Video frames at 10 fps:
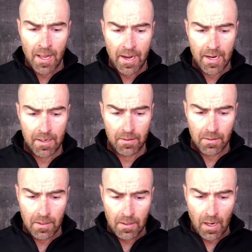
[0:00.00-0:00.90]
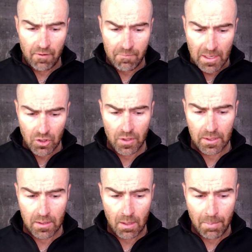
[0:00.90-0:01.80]
And I've mentioned
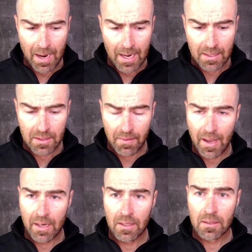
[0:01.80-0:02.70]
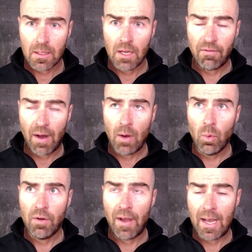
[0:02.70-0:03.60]
this in the past, and that is, if I
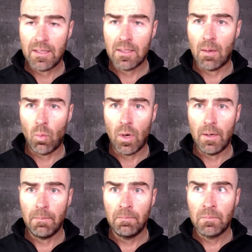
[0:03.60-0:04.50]
would have had someone